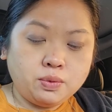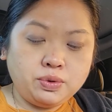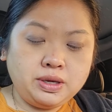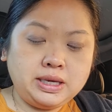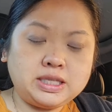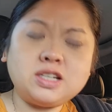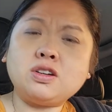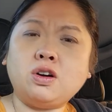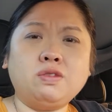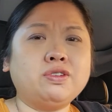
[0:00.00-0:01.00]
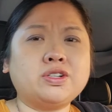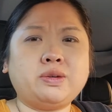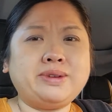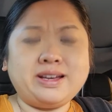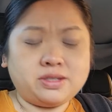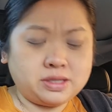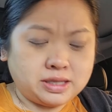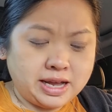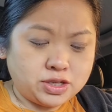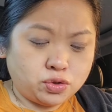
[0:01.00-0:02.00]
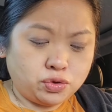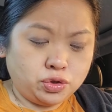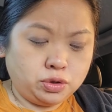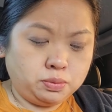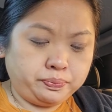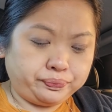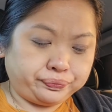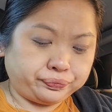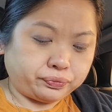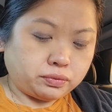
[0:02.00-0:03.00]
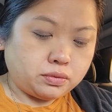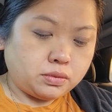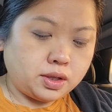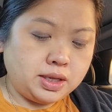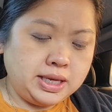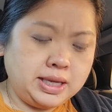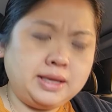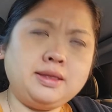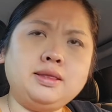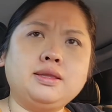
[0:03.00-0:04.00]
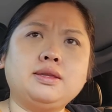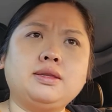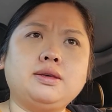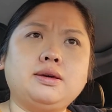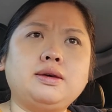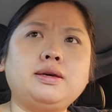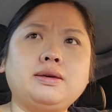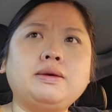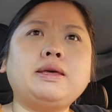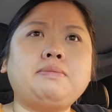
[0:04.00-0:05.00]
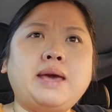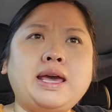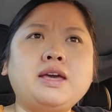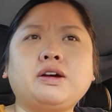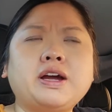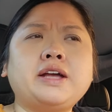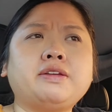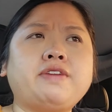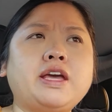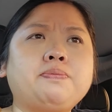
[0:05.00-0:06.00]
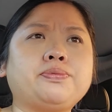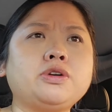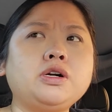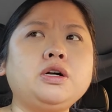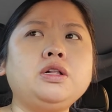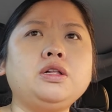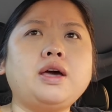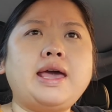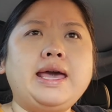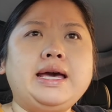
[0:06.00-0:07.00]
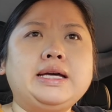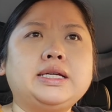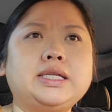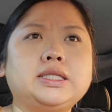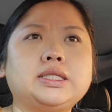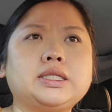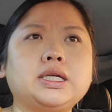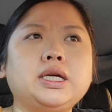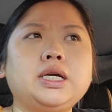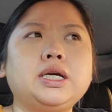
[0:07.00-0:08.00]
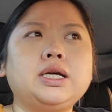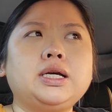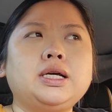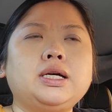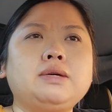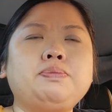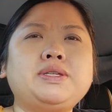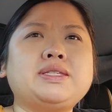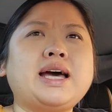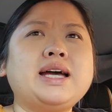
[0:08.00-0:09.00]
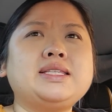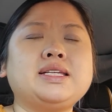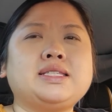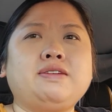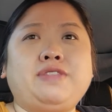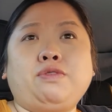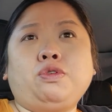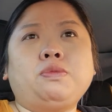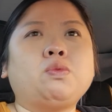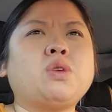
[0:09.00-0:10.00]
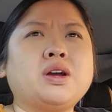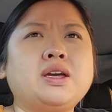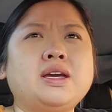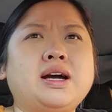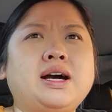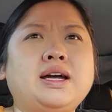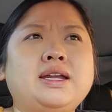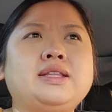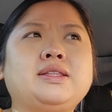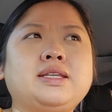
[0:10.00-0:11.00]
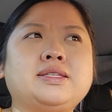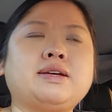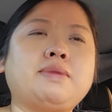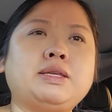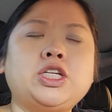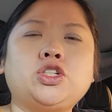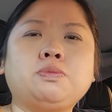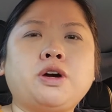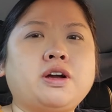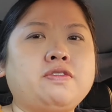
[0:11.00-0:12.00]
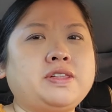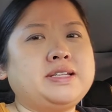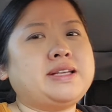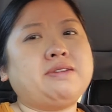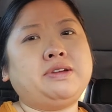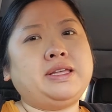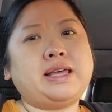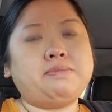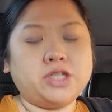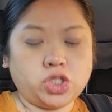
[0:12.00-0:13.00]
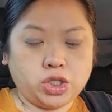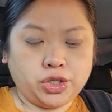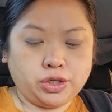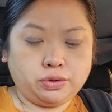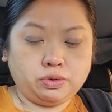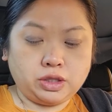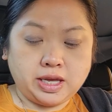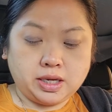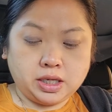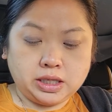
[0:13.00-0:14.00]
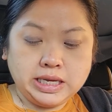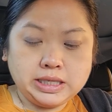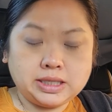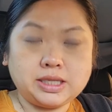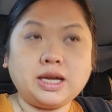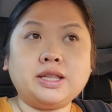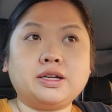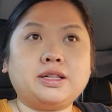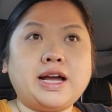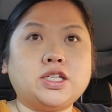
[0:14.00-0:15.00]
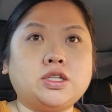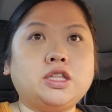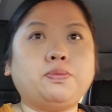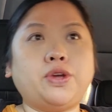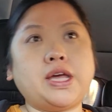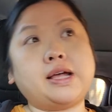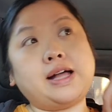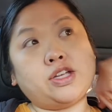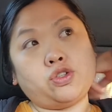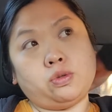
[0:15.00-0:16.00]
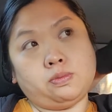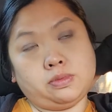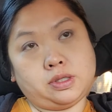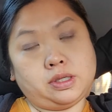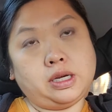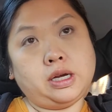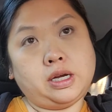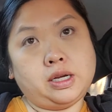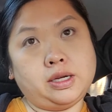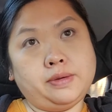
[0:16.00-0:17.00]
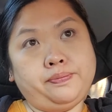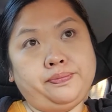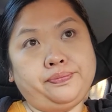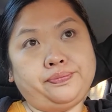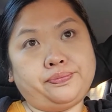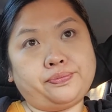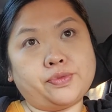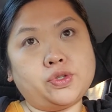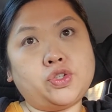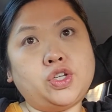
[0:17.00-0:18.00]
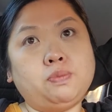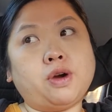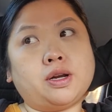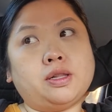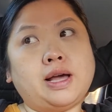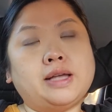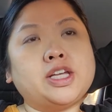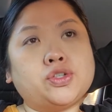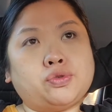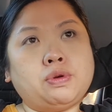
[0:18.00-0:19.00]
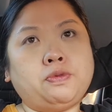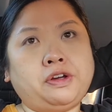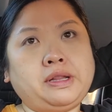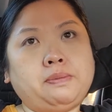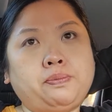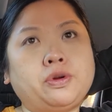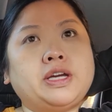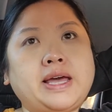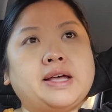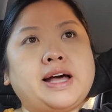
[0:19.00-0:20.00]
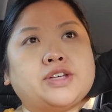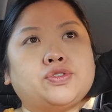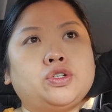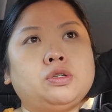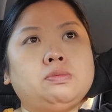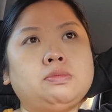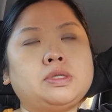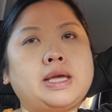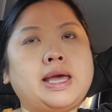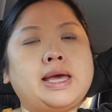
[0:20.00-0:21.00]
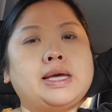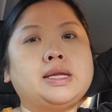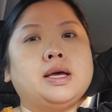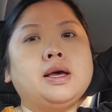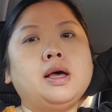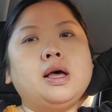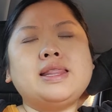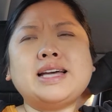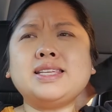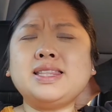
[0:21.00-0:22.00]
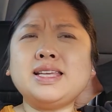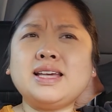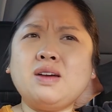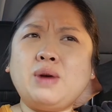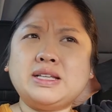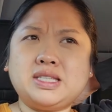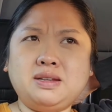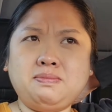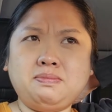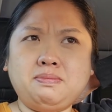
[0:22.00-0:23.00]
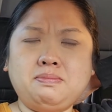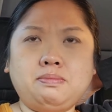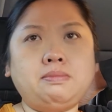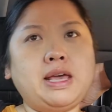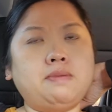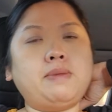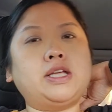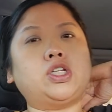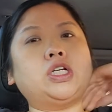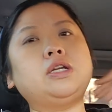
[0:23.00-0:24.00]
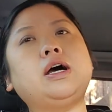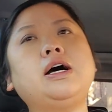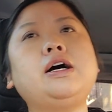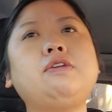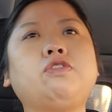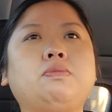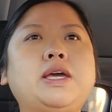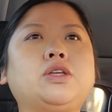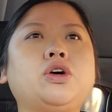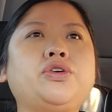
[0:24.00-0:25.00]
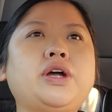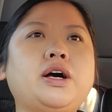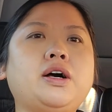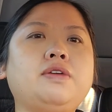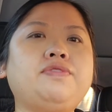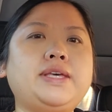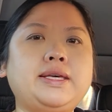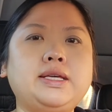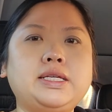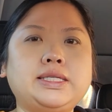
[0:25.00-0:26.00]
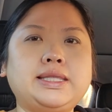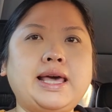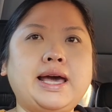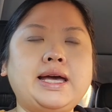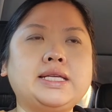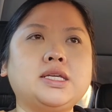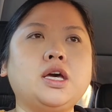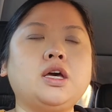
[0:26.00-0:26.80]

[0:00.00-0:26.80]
We took over somebody else's classroom in in May or end of April and besides the stuff that we've been working on and the things that my teacher brought over, there's not really that much to do. Thank goodness. The other class, the other pre-K classrooms uh she brought a lot. There's three pre pre K classrooms, and that's the thing that I want to make mention of or make note of is that